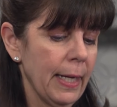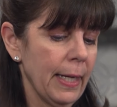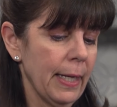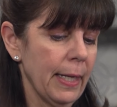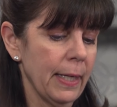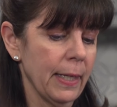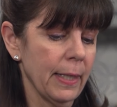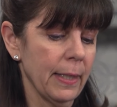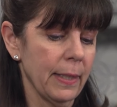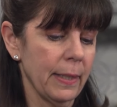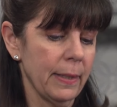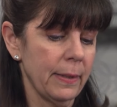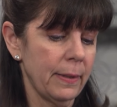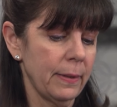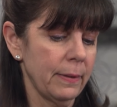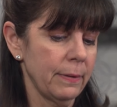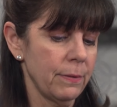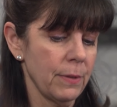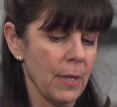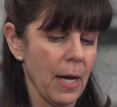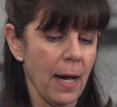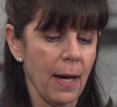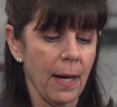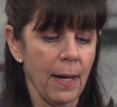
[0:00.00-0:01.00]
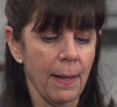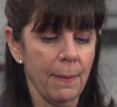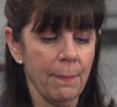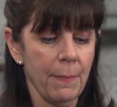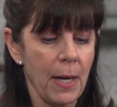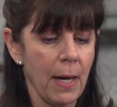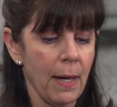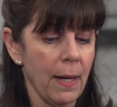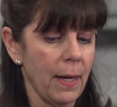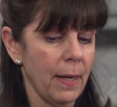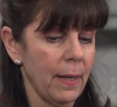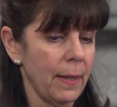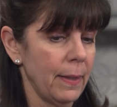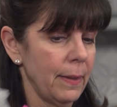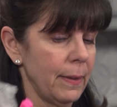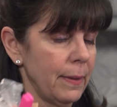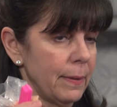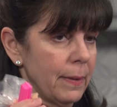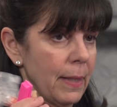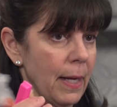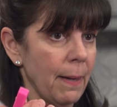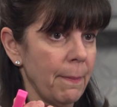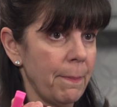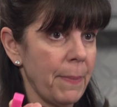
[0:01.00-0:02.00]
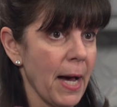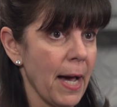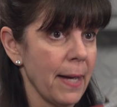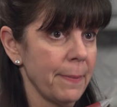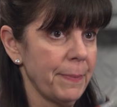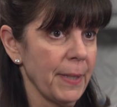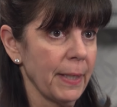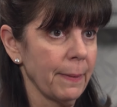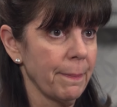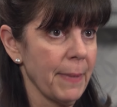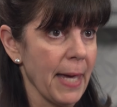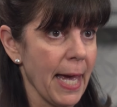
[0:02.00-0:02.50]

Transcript: in a piping